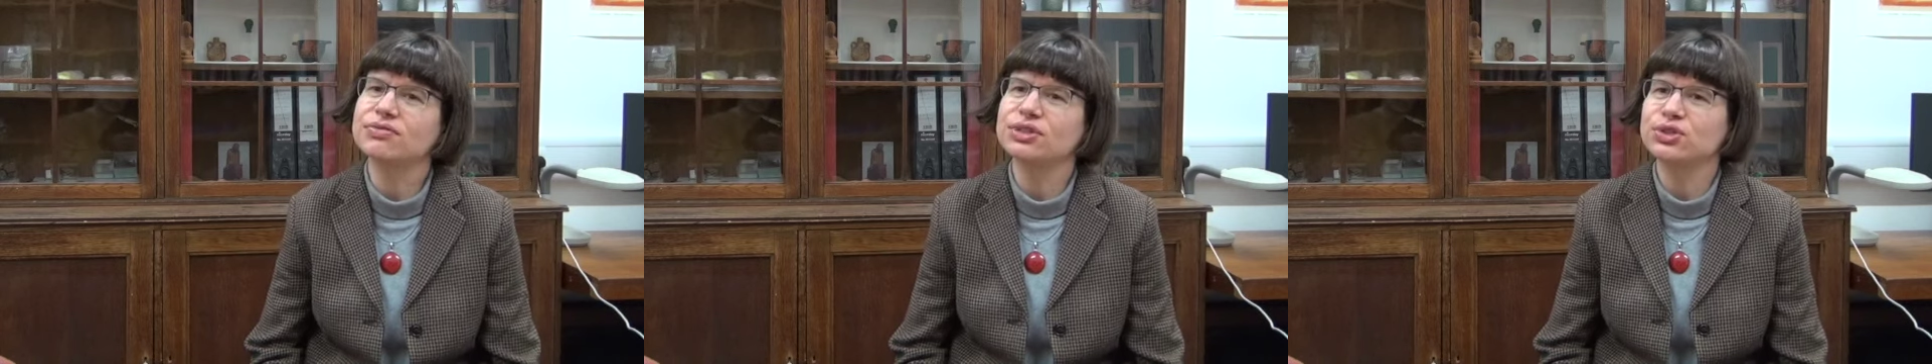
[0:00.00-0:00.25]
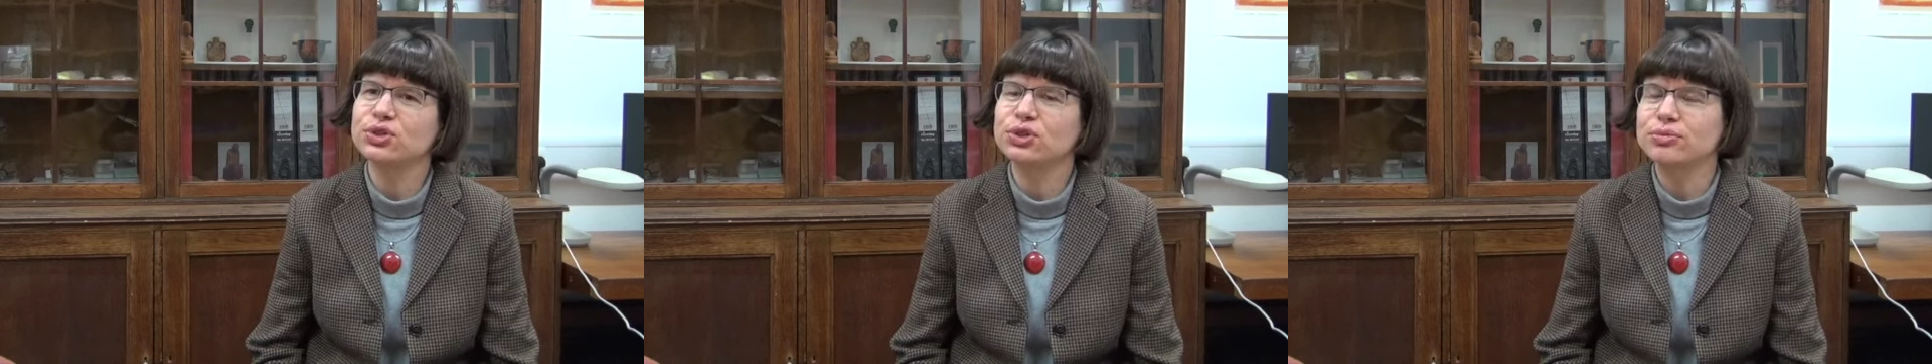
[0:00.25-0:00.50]

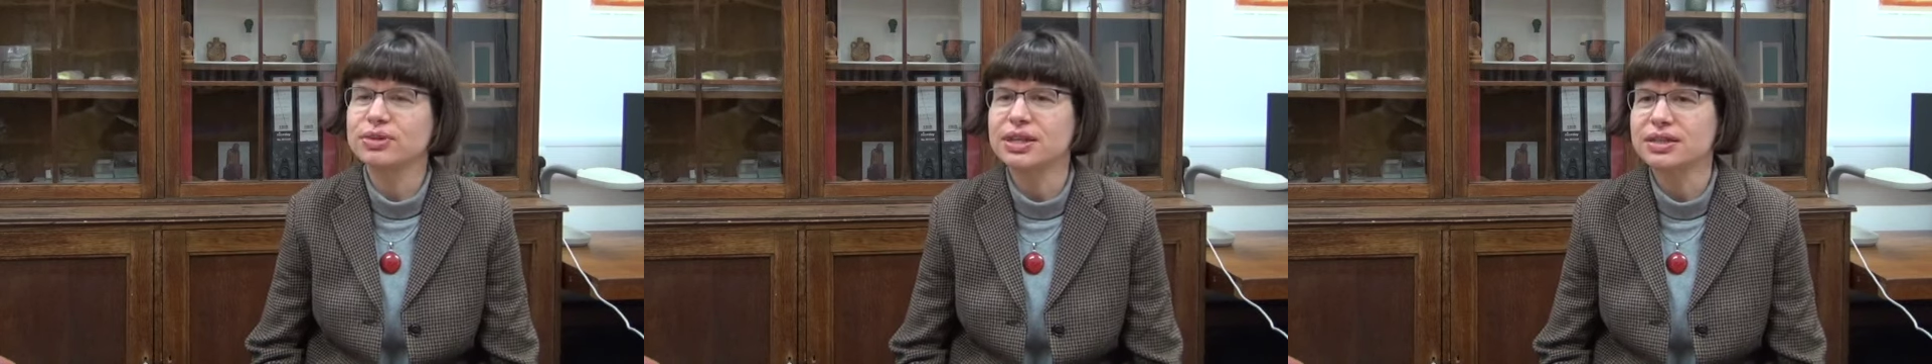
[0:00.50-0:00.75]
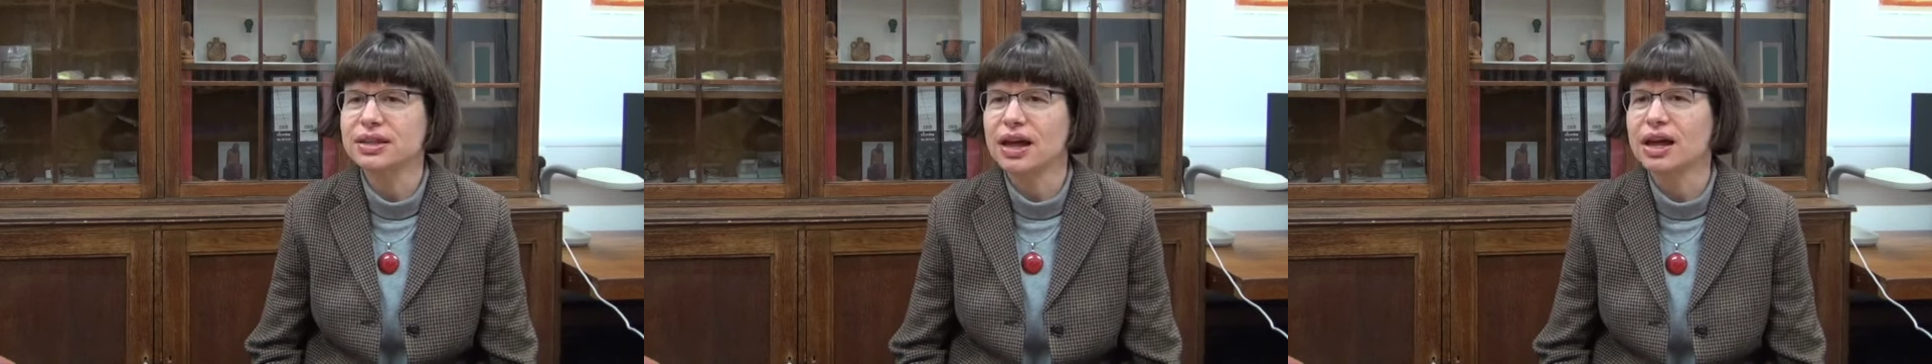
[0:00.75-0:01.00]
resumed
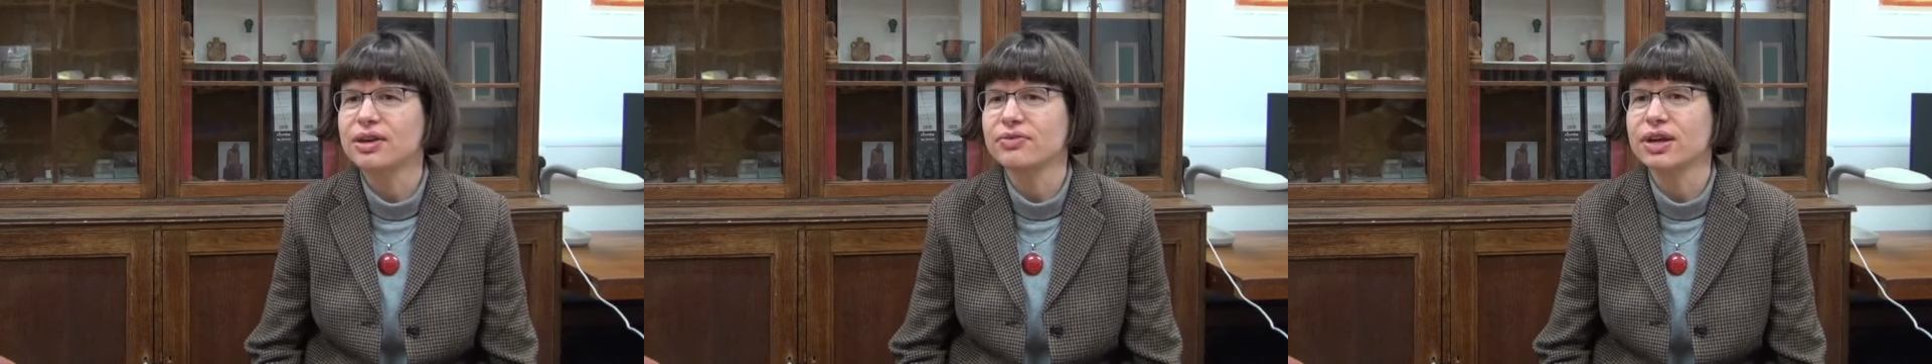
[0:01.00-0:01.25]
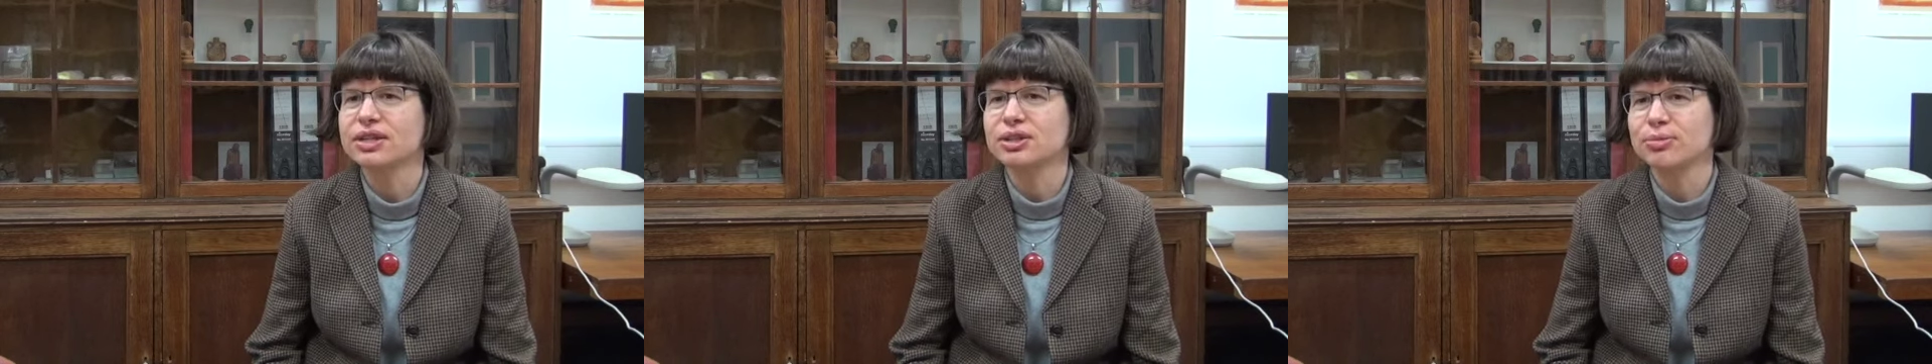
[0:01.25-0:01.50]
his
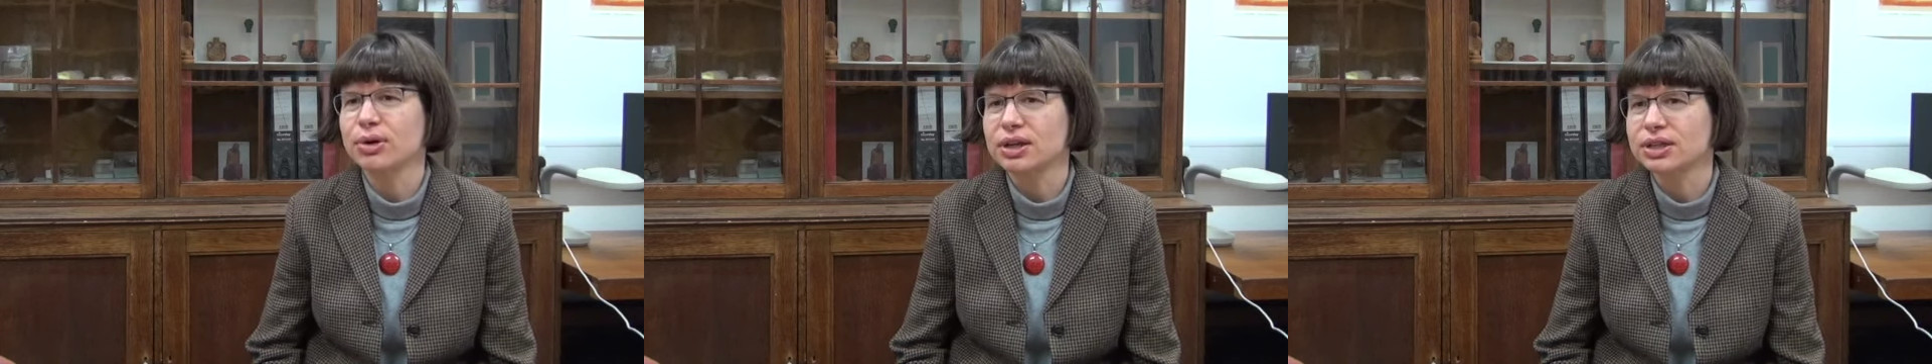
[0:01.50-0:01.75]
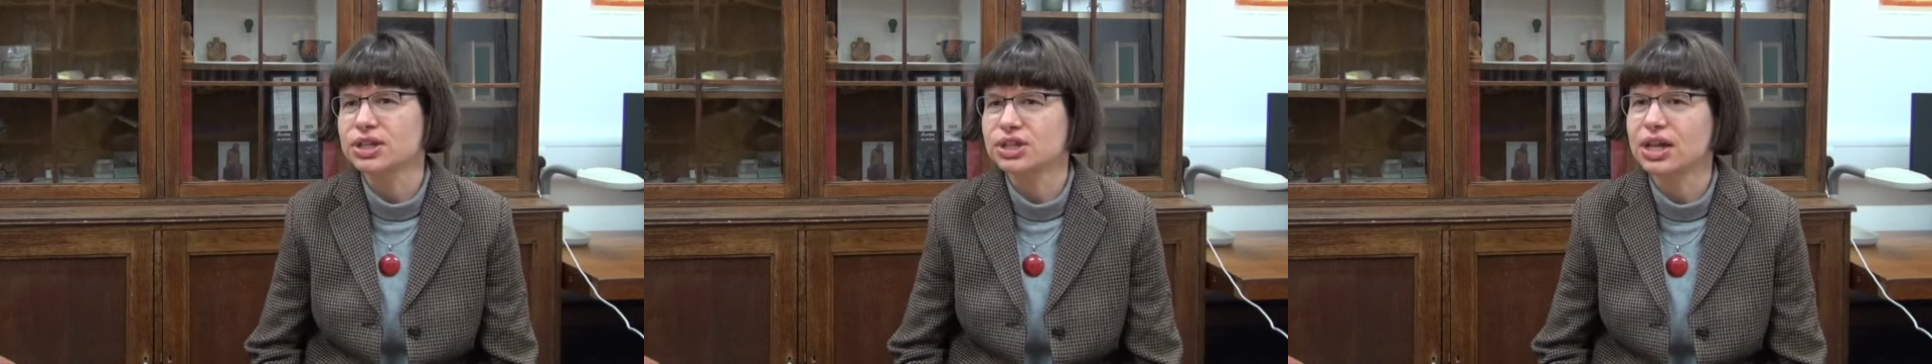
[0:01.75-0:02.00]
life as a
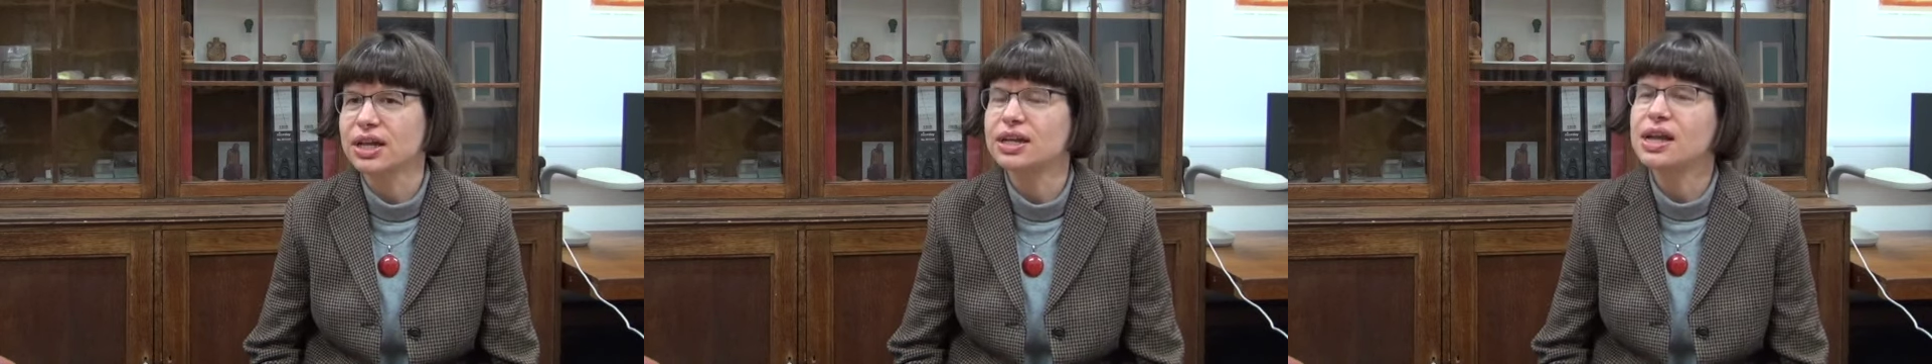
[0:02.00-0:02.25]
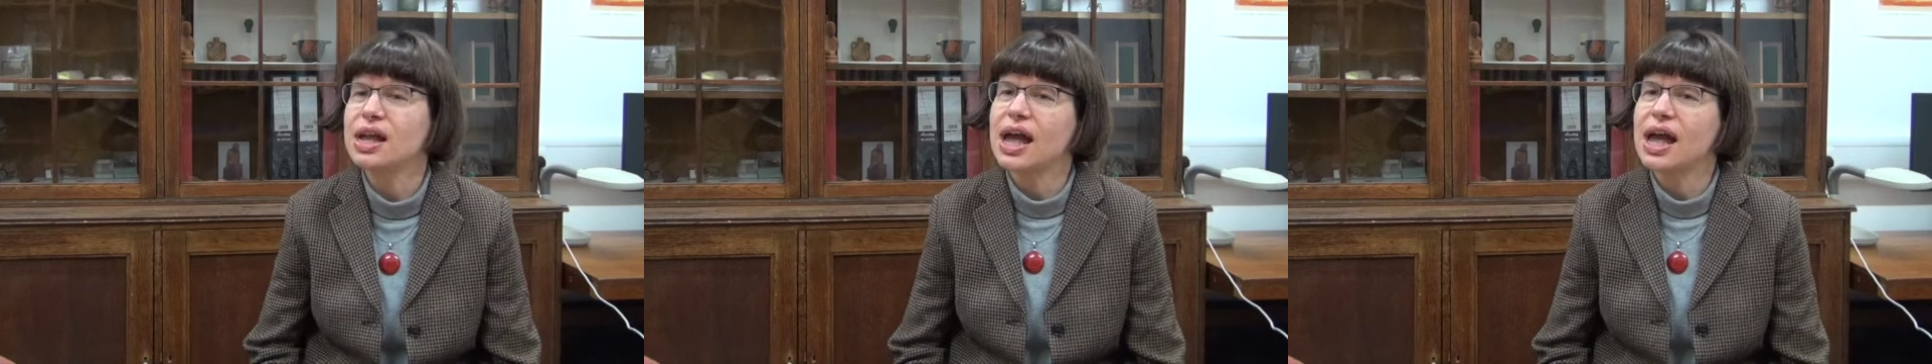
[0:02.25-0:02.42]
politician